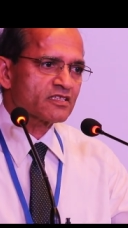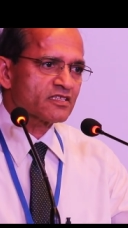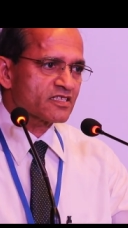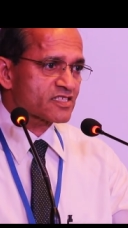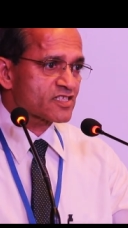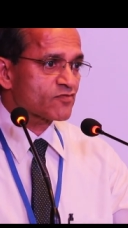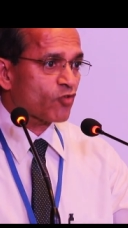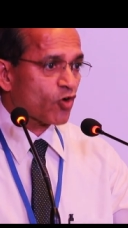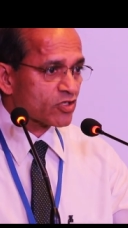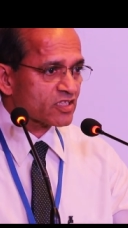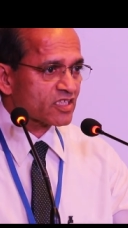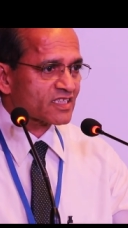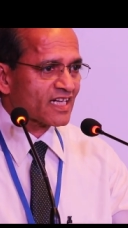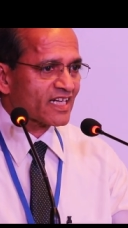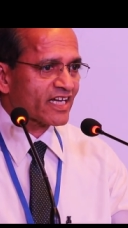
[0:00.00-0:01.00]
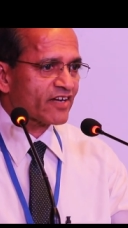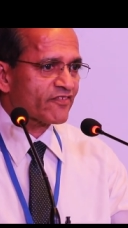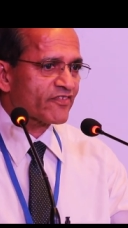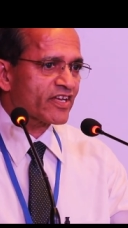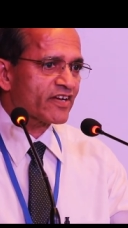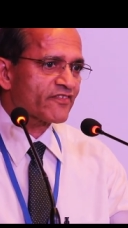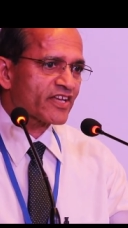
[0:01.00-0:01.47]
This is what the
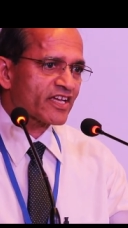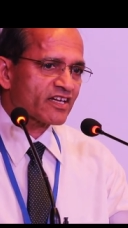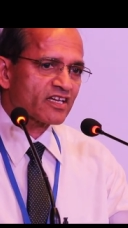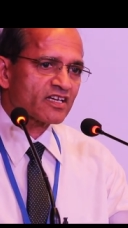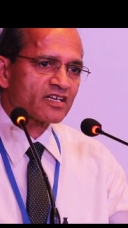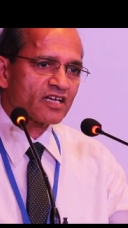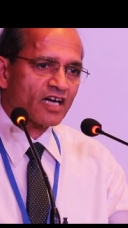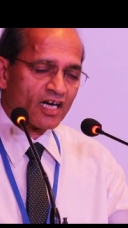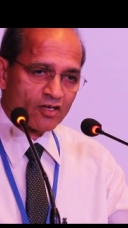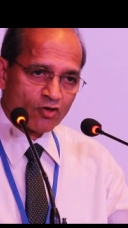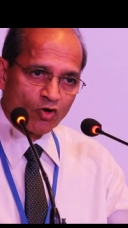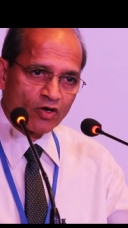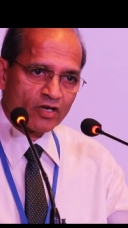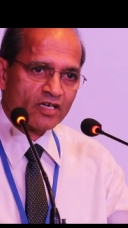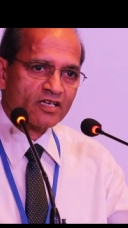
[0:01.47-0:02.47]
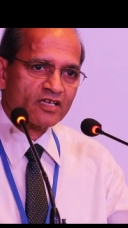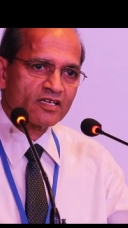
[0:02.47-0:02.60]
target we have taken our own.